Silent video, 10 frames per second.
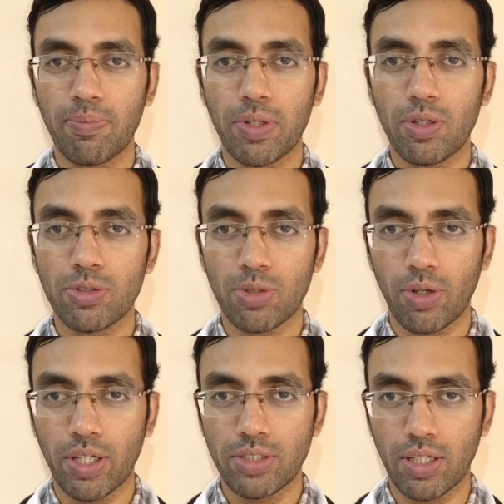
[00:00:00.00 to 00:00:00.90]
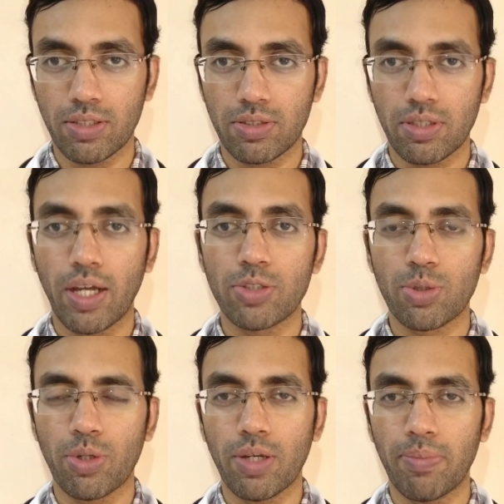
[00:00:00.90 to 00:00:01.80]
depend on soya chunks and
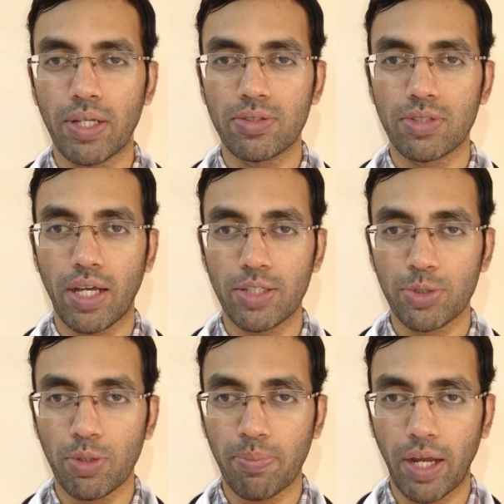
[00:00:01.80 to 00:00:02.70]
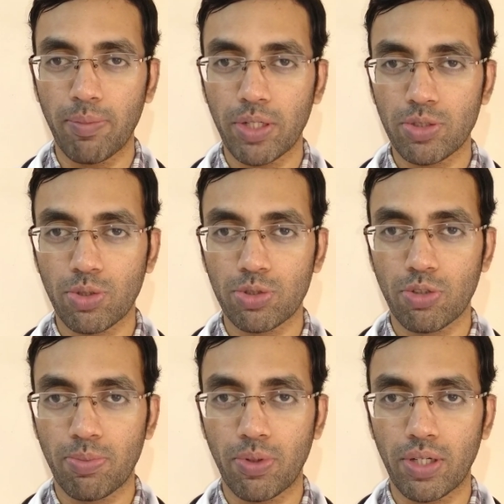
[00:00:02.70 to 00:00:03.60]
soya beans as your primary source
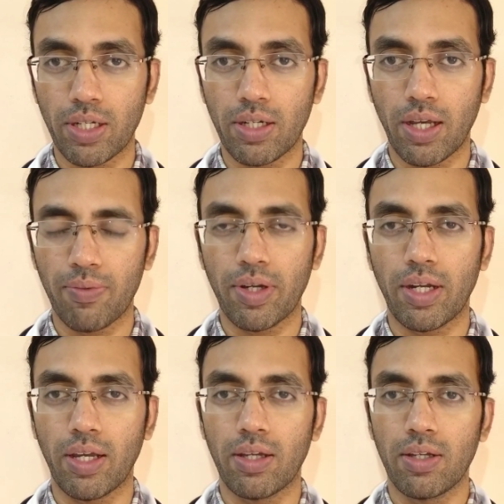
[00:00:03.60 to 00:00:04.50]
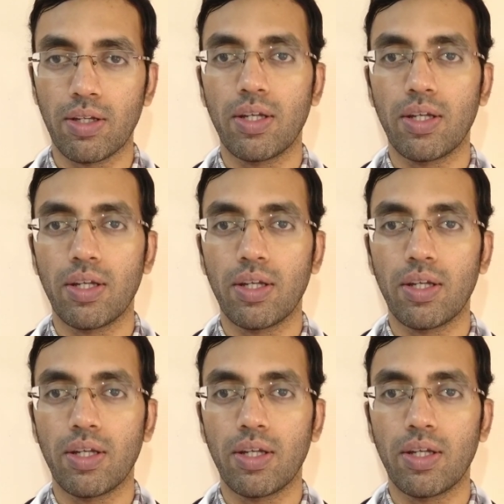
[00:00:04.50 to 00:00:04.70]
of protein every day.